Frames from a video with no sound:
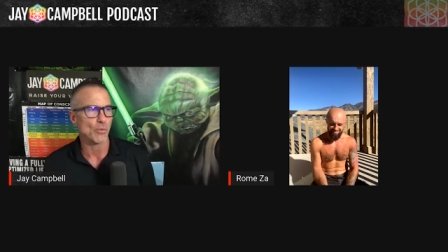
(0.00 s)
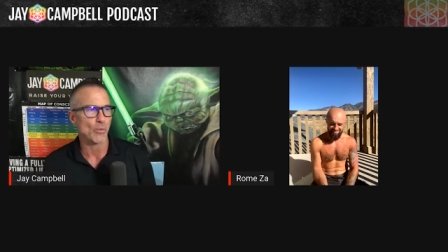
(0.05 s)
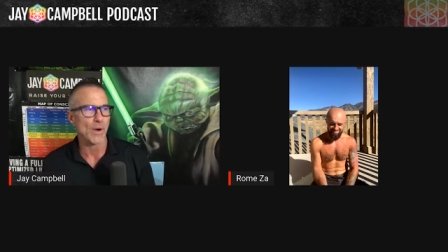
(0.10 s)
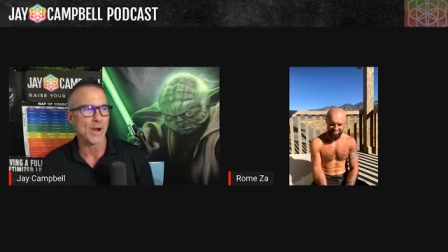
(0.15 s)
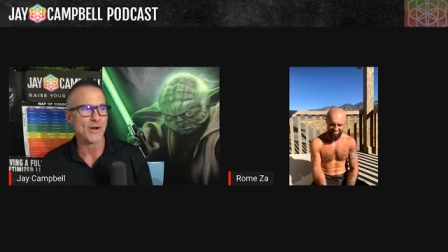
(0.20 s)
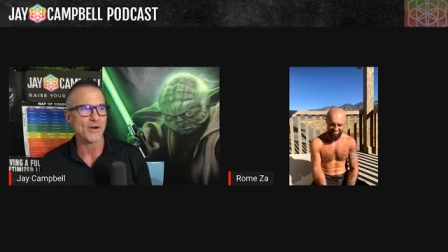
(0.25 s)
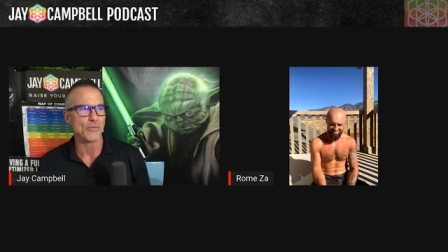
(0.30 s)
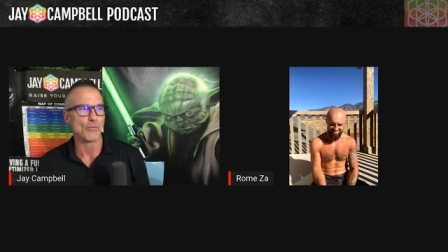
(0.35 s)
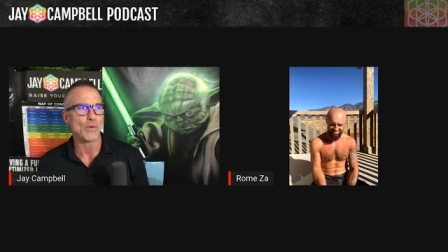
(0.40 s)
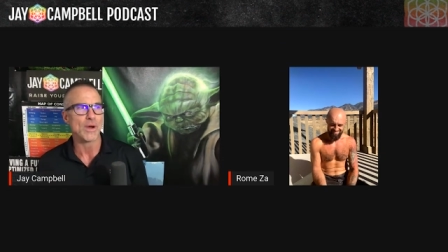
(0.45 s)

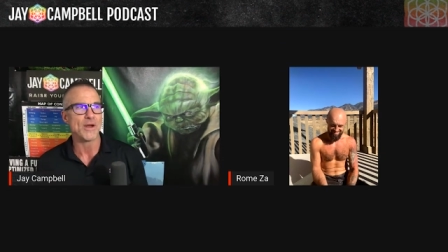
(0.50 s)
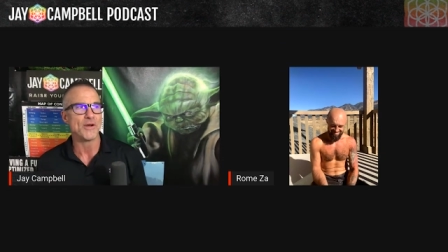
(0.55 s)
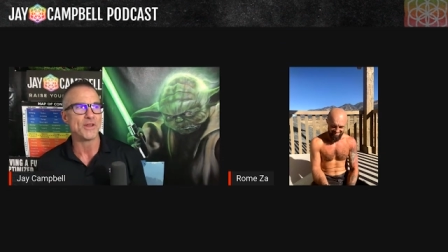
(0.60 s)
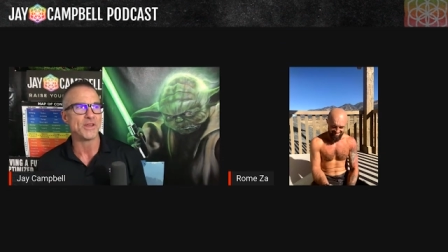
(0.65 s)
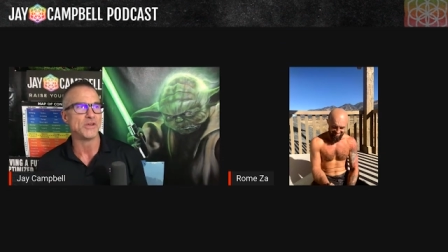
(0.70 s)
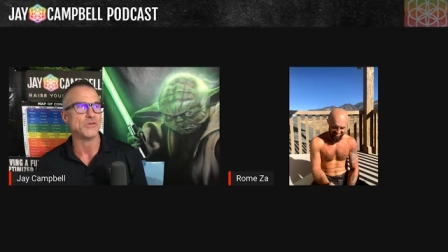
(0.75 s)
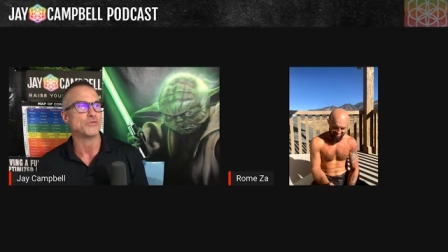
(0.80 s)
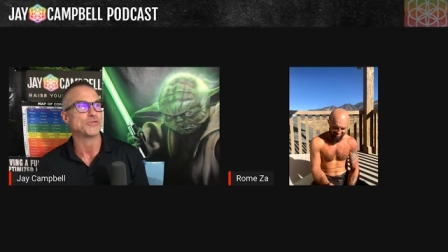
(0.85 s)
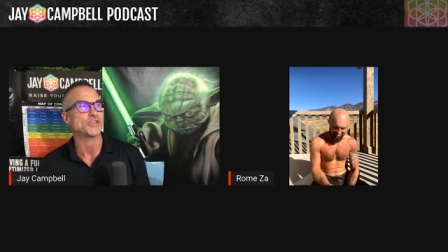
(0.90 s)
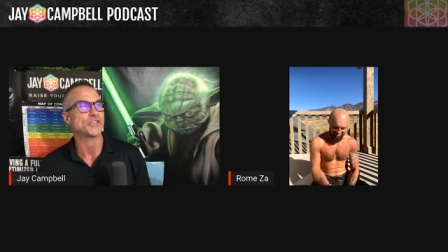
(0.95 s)
where where
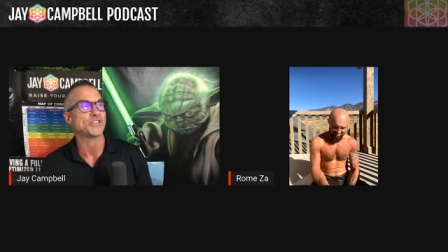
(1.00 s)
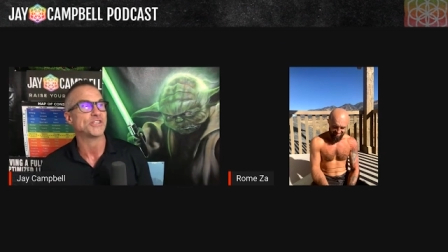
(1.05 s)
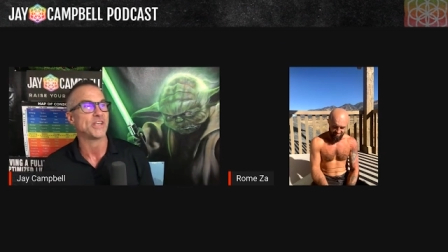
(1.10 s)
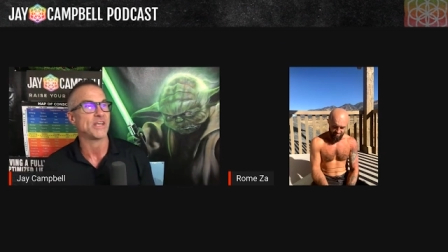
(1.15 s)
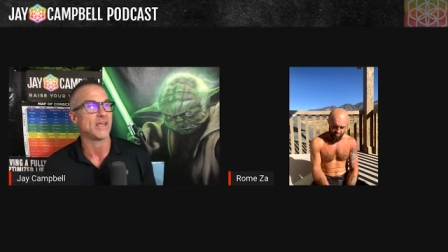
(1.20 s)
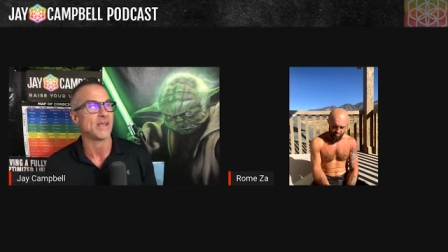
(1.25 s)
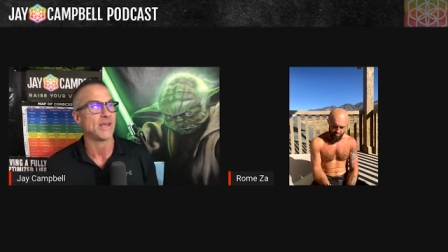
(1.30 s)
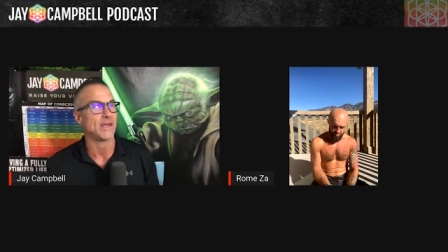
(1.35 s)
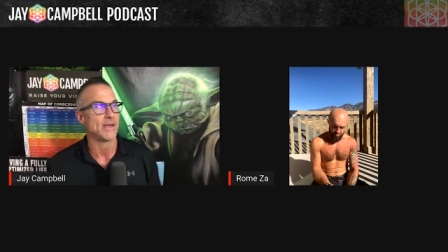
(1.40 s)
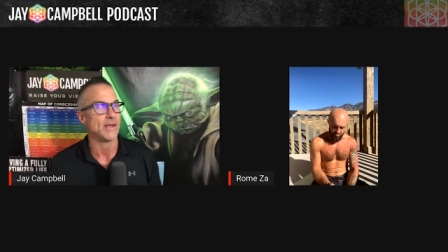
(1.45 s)
do you
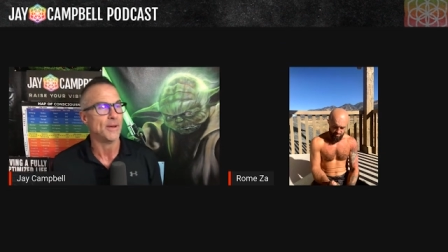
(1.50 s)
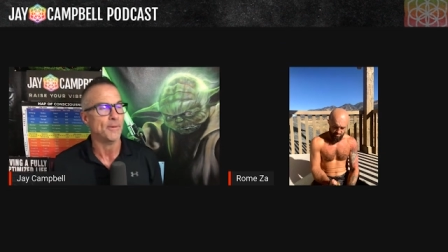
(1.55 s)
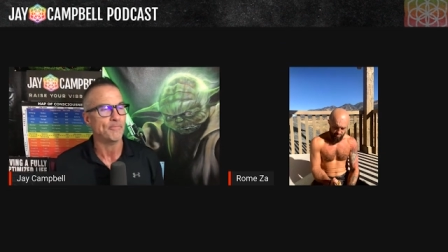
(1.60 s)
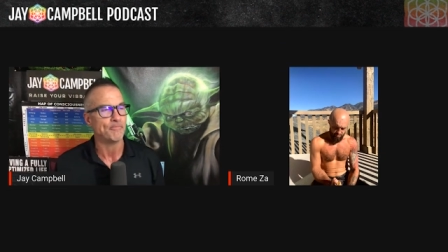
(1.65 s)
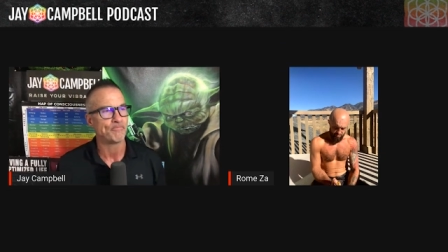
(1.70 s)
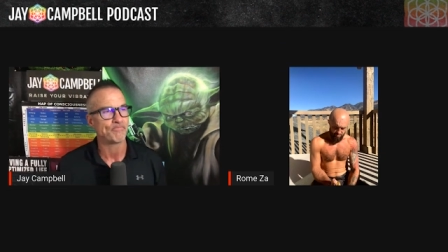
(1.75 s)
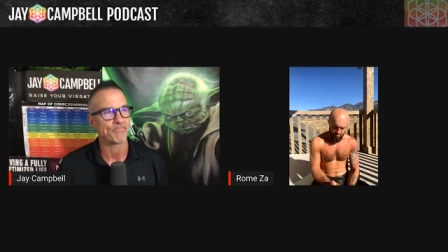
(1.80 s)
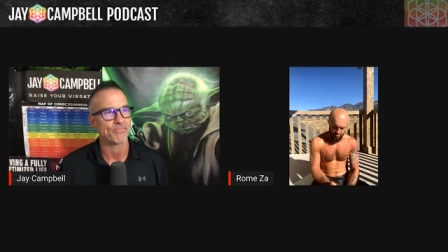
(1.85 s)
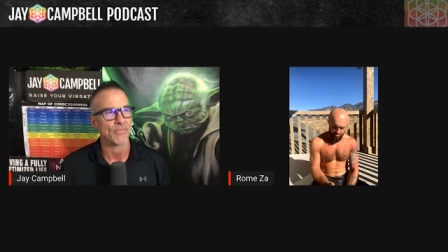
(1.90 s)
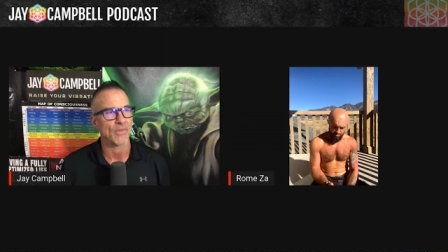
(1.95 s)
see
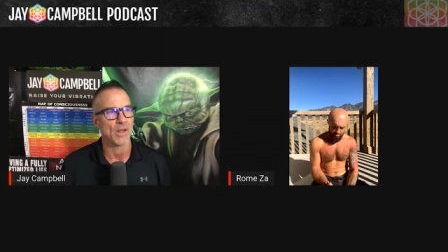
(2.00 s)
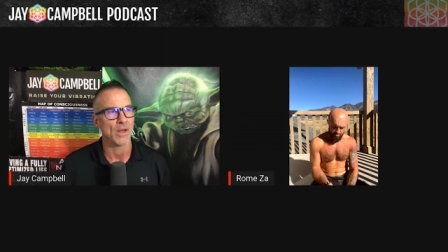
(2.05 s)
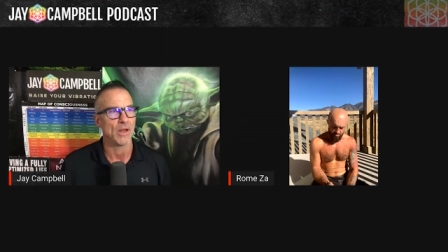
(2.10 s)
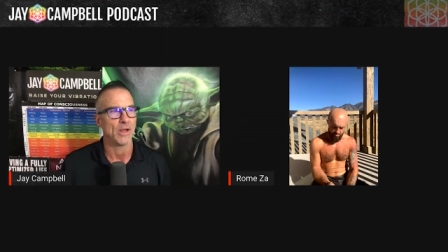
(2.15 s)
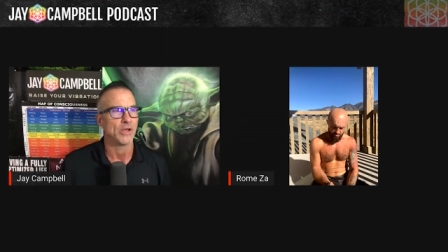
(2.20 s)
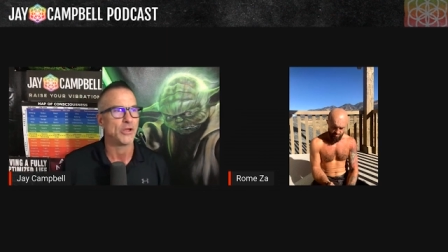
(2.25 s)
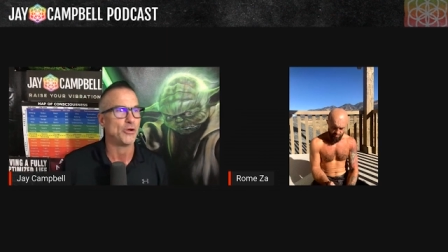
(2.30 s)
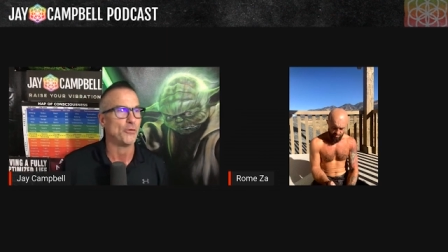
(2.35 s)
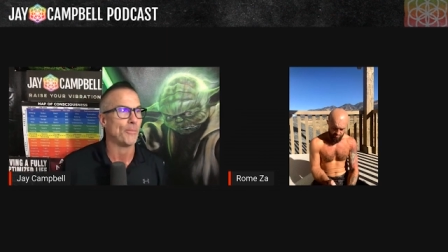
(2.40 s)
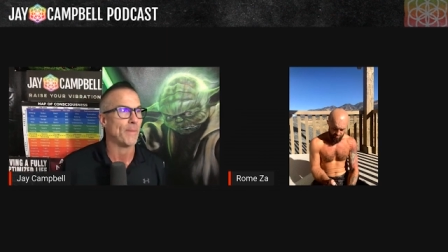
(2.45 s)

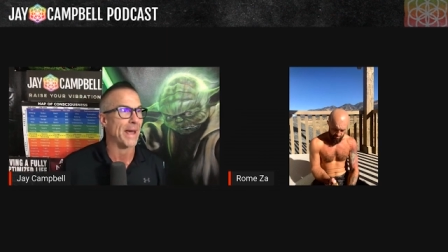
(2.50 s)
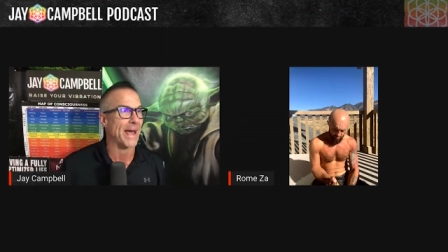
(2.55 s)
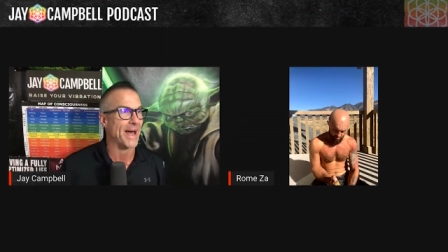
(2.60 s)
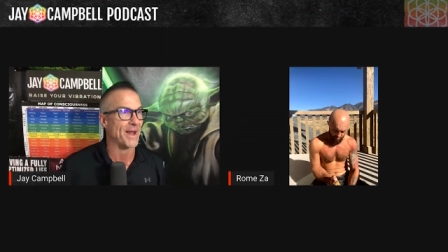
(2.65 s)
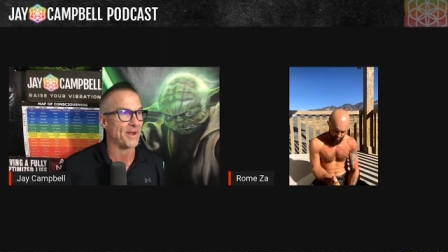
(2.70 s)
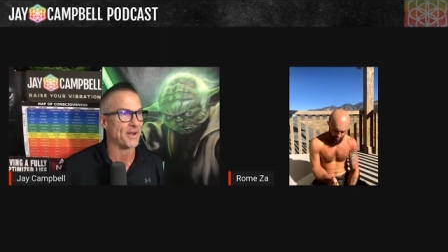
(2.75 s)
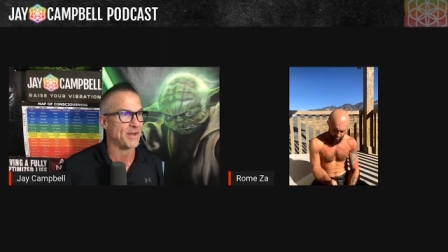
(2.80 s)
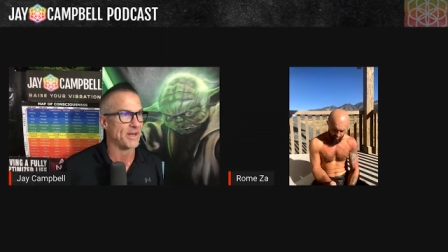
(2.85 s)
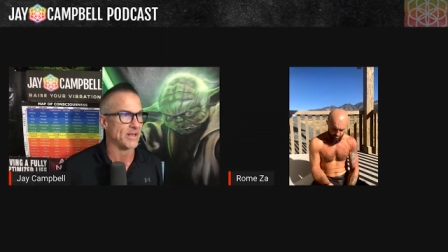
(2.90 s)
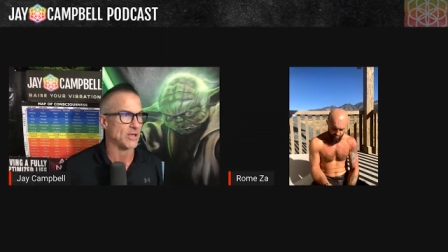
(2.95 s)

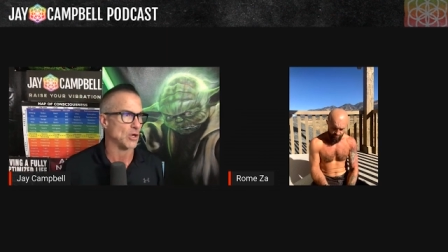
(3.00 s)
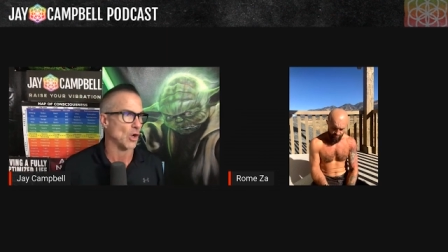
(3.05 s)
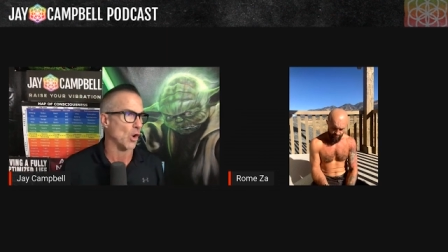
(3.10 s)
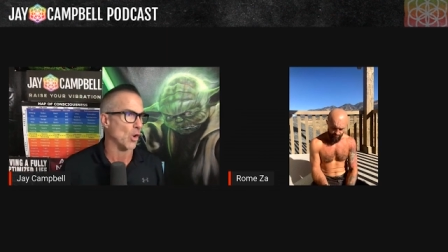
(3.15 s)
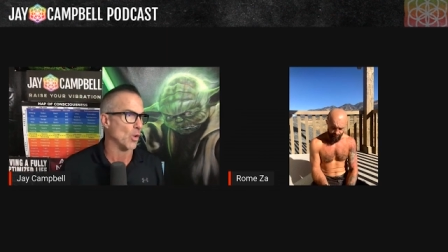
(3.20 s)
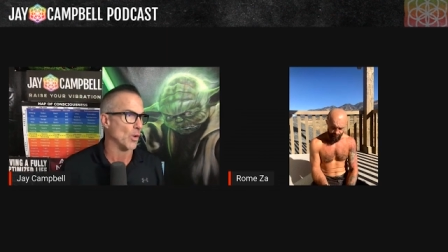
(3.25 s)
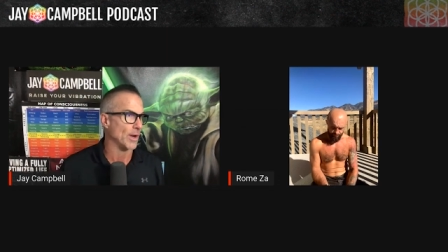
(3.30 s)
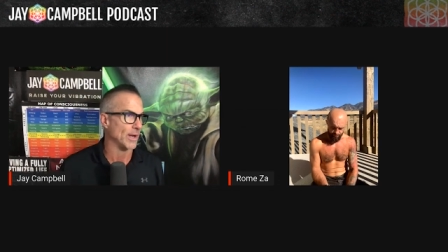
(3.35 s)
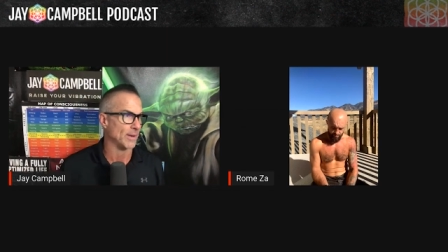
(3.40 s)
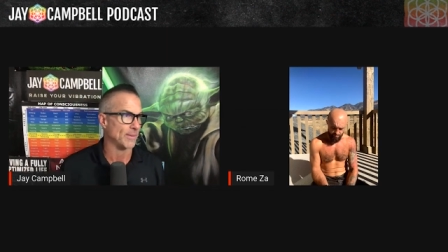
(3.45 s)
humanity
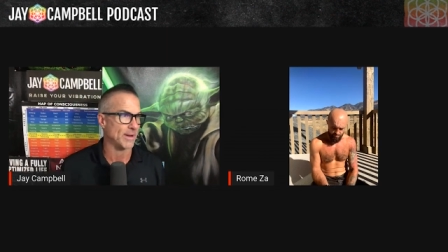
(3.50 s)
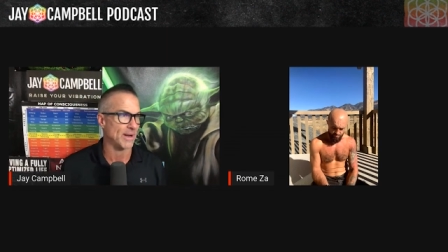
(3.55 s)
going?